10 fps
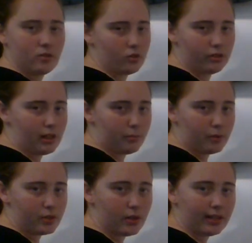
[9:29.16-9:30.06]
Those aren't numbers,
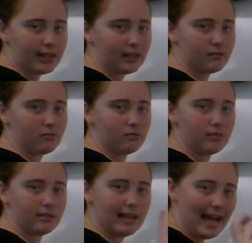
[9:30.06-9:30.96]
so I can't
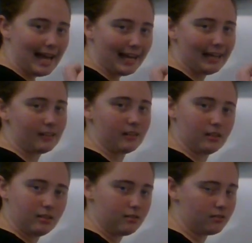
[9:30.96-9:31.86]
add
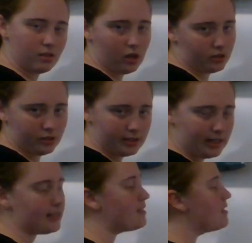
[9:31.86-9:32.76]
dollar
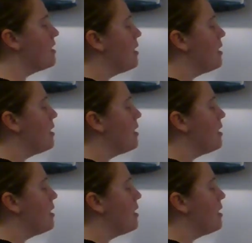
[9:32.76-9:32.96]
signs.